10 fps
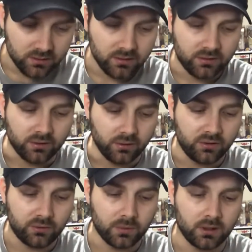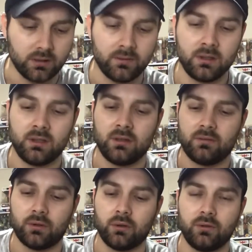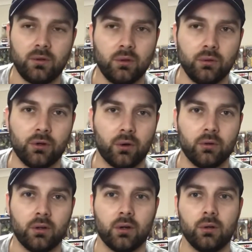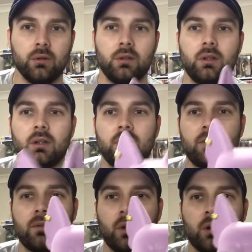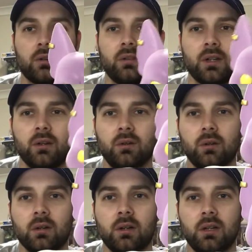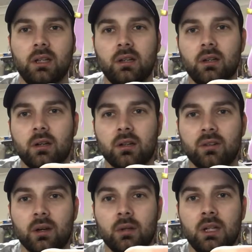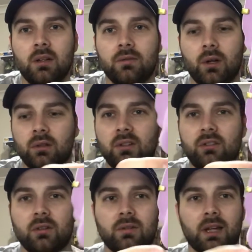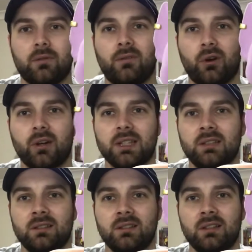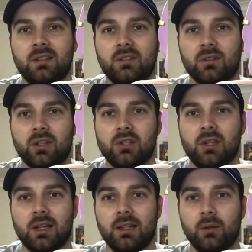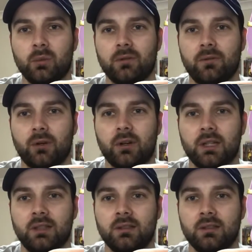So this one, for those of you who don't know, Flocked, I don't know, oh, you can kind of tell. Flocked is sort of like furry. So it's actually like a little bit furry.